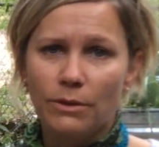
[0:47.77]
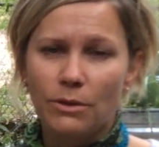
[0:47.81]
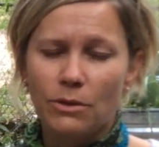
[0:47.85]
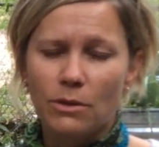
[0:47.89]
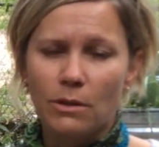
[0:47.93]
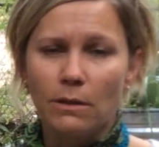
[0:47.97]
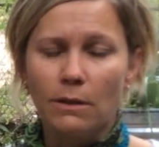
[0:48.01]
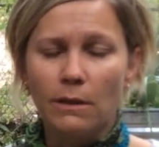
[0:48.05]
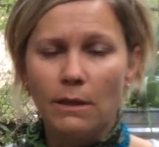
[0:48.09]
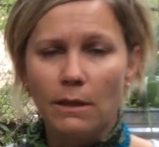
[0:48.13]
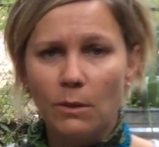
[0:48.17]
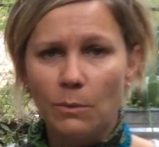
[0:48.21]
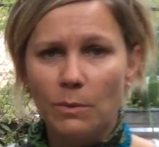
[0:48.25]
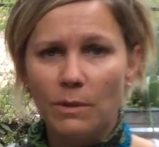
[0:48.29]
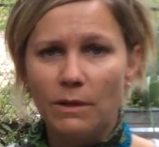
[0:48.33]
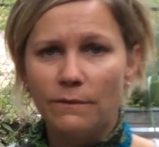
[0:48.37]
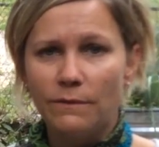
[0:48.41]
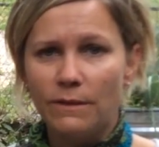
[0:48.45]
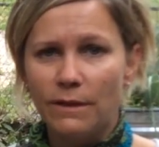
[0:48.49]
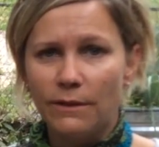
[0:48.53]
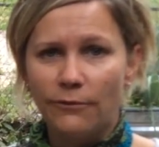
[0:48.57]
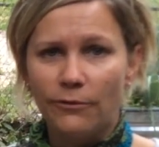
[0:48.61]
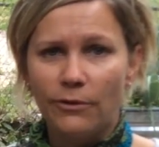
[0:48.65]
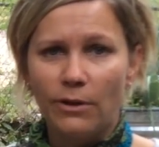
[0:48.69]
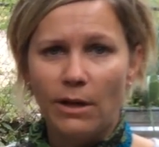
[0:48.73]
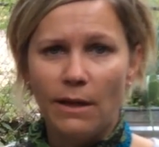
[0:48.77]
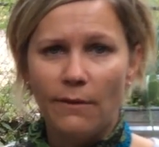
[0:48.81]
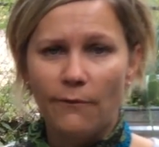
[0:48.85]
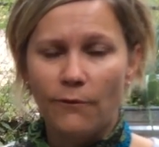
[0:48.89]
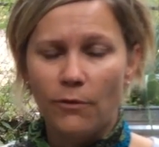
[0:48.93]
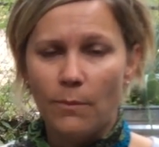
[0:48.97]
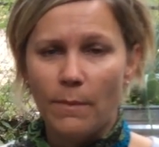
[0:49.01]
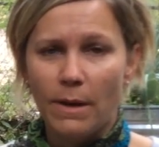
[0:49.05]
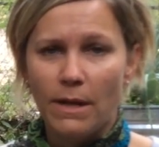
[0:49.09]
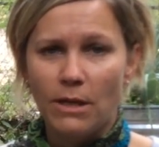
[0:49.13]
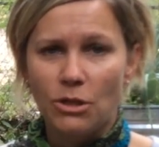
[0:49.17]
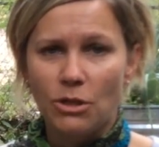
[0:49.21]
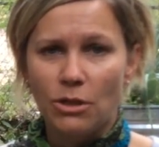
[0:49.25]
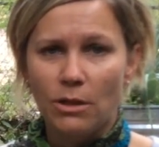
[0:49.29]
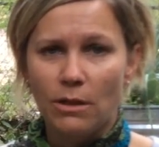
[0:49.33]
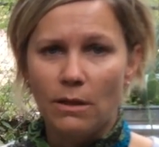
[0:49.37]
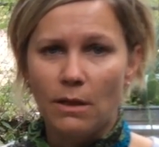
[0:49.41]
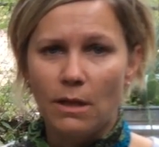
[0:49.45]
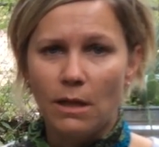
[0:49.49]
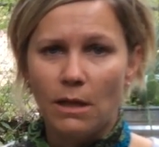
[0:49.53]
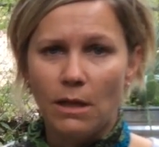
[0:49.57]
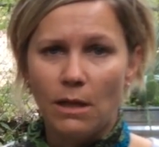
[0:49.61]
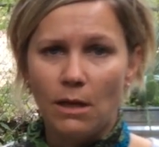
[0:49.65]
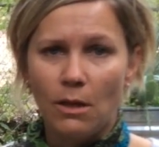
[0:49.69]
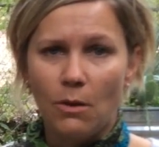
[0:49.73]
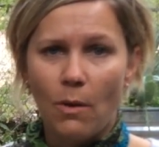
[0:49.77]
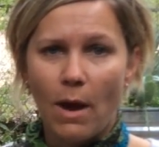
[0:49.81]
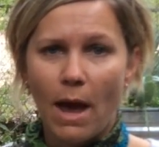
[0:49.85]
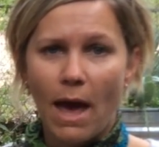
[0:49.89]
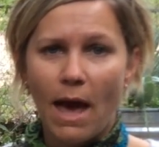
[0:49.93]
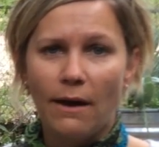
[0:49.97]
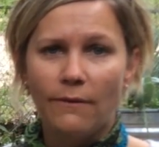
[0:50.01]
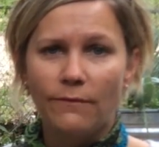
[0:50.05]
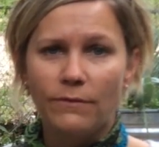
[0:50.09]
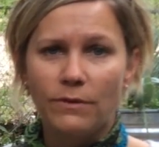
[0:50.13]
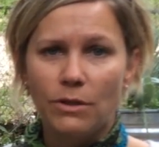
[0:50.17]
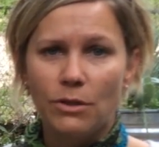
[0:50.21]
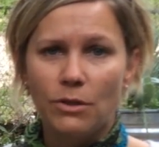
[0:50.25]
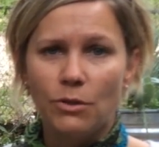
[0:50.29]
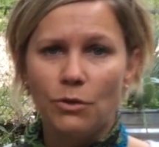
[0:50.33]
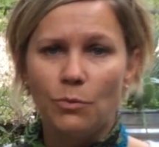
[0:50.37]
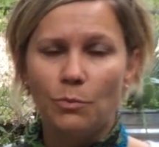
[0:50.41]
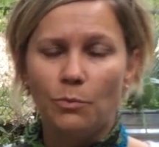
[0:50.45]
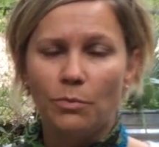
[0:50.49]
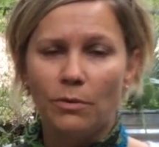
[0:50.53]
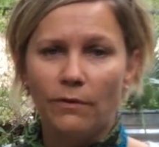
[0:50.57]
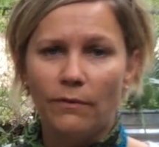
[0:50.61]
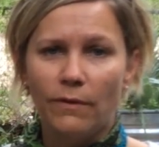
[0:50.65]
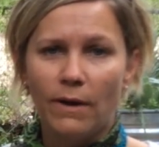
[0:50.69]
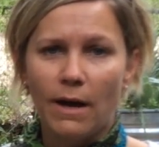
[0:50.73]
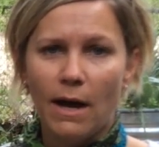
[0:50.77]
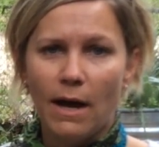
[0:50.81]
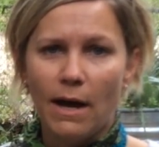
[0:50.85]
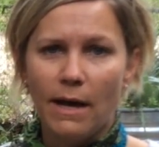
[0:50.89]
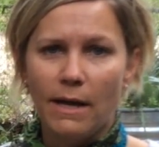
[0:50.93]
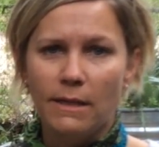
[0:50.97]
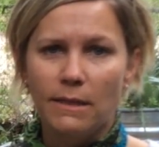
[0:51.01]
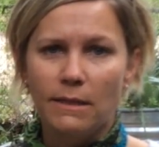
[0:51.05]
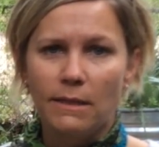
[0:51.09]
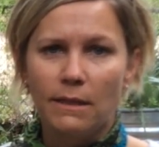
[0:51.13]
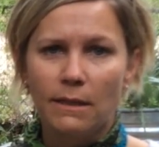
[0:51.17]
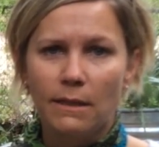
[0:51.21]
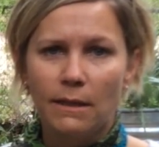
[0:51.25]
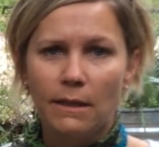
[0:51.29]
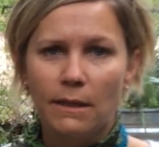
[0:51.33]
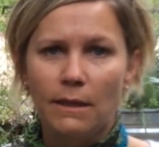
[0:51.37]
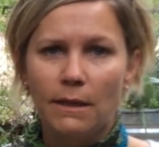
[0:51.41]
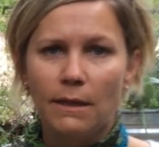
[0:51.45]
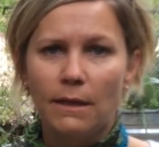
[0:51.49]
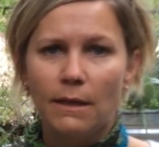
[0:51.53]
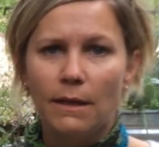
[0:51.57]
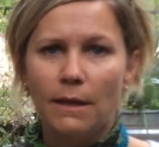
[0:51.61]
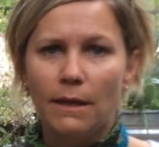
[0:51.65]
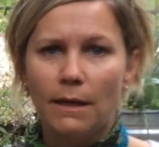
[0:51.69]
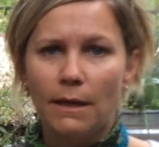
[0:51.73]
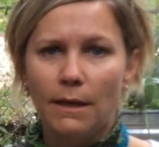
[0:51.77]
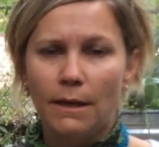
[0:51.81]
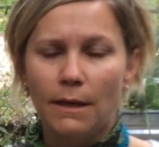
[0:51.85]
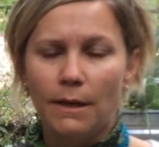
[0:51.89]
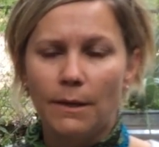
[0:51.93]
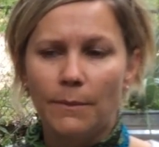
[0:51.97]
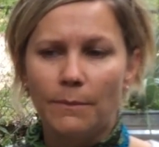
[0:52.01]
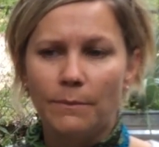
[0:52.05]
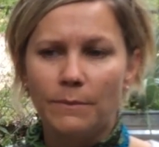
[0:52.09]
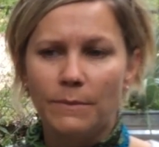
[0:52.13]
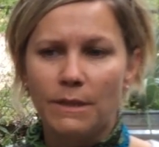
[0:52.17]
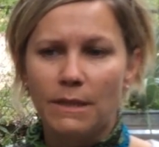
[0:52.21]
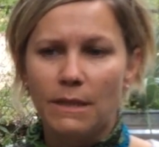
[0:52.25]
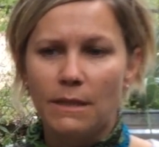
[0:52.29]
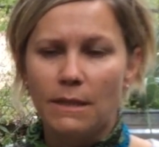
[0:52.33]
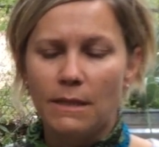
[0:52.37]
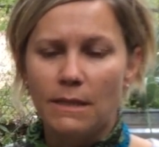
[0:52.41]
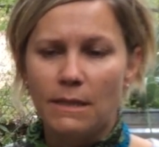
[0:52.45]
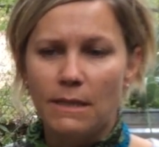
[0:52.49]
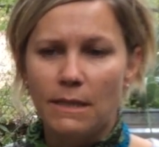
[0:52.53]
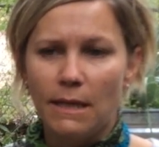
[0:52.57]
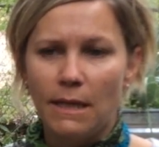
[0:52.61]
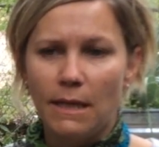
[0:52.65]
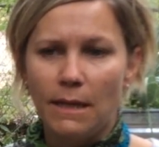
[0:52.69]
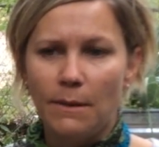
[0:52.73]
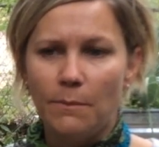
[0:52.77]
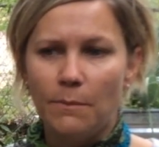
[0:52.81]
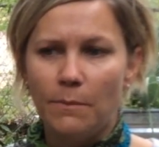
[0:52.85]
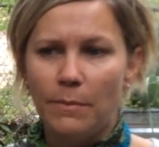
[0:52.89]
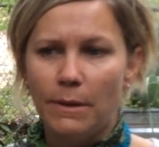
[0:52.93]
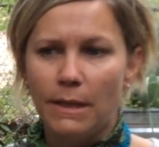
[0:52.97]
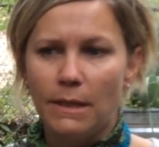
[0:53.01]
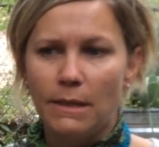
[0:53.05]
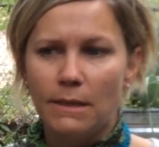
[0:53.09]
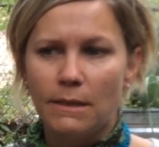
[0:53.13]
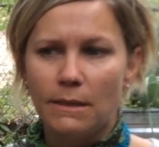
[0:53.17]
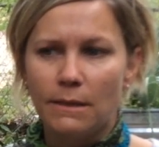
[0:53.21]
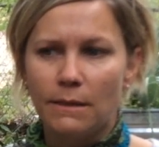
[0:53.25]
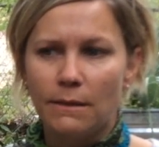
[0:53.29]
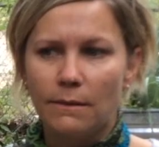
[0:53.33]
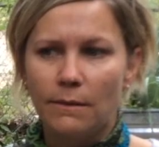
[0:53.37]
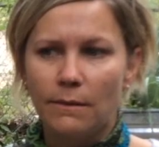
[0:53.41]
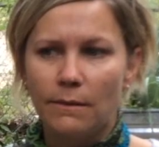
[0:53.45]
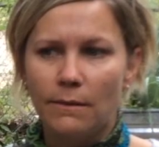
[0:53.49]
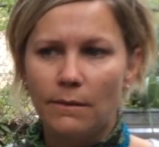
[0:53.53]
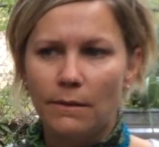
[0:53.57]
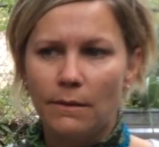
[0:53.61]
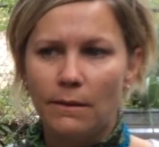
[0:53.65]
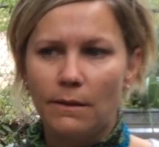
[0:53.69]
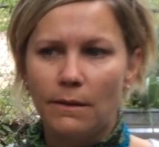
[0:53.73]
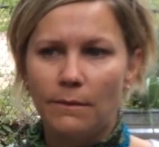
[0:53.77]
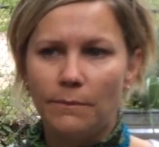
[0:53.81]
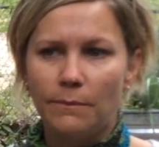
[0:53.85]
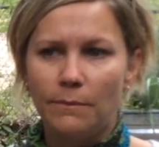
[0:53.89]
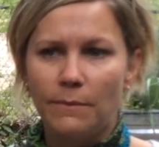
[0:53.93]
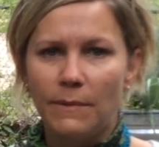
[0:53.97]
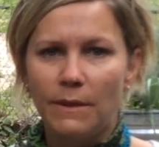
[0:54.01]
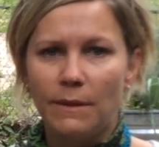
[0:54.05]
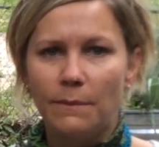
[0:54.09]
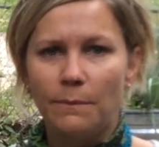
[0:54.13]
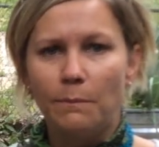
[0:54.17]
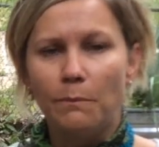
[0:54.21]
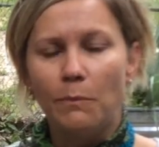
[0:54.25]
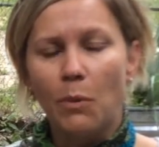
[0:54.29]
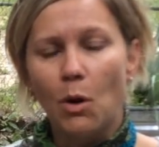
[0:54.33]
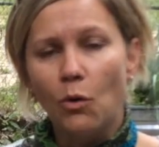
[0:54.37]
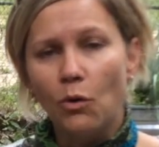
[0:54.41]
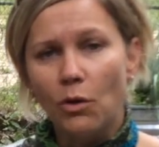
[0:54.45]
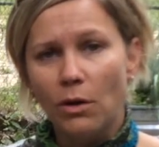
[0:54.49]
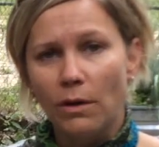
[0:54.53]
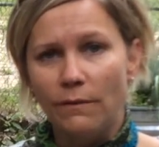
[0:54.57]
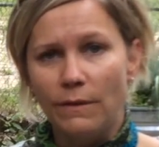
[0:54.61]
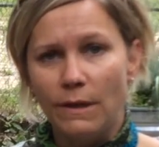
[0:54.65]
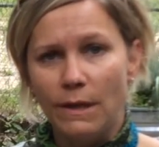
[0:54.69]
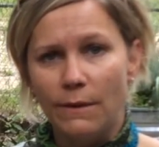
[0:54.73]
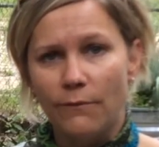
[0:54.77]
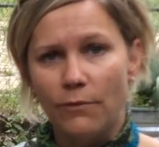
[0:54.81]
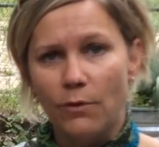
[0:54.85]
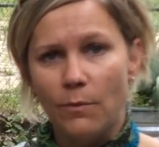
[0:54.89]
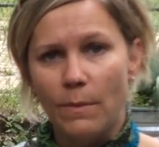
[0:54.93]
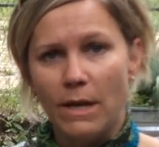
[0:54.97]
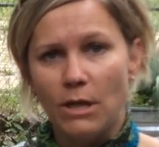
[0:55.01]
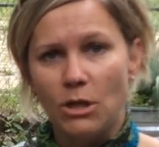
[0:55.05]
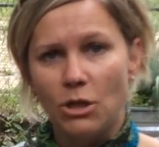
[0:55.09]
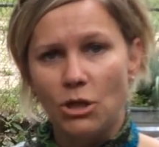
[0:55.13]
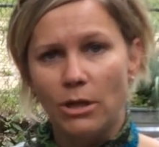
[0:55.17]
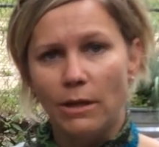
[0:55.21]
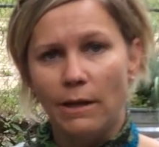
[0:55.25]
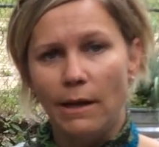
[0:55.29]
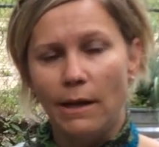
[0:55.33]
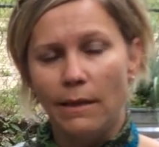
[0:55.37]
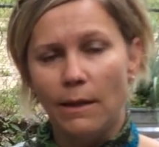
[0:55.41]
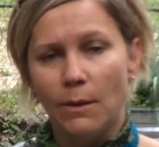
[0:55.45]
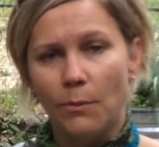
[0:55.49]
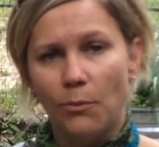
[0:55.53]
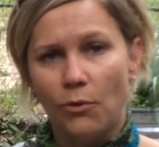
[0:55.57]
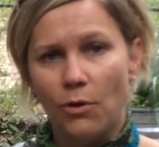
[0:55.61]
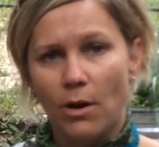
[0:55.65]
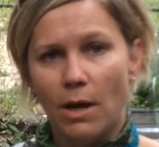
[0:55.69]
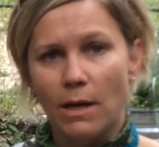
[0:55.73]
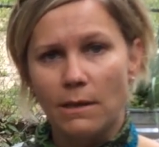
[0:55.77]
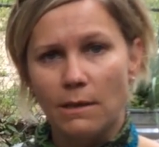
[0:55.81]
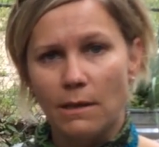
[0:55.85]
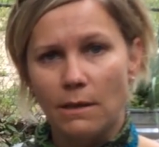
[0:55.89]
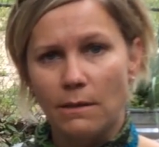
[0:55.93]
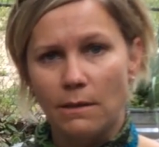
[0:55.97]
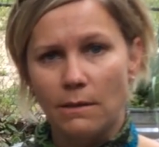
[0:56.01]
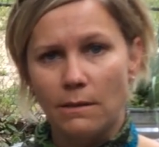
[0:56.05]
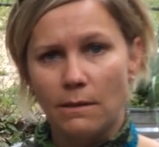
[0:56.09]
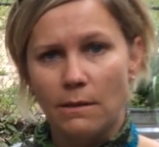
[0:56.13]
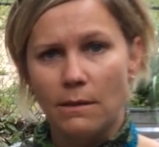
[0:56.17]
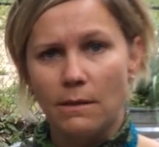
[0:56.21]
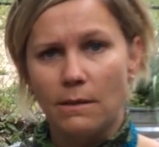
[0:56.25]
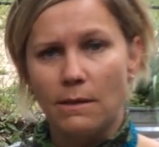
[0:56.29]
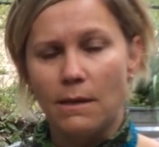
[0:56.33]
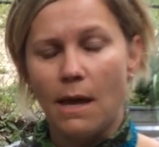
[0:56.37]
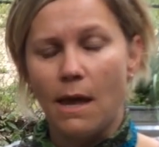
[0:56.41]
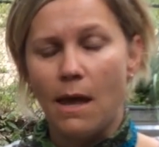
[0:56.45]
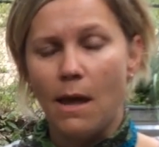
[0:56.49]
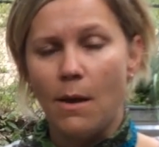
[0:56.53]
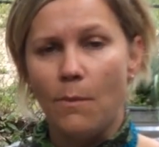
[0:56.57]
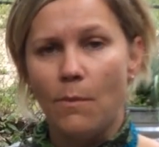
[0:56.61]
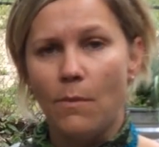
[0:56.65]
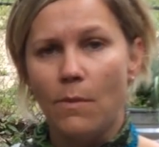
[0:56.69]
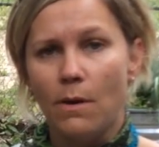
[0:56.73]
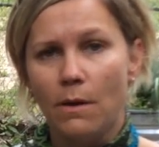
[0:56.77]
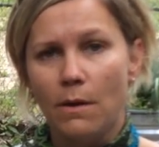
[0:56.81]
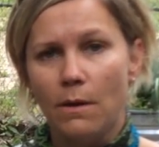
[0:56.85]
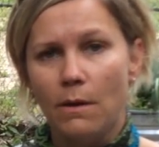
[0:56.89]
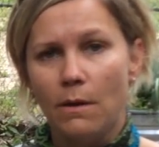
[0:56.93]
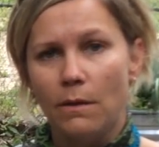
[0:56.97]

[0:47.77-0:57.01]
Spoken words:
There's a little bit of different information that you have to provide to the city, but the bulk of the information and the process is the same.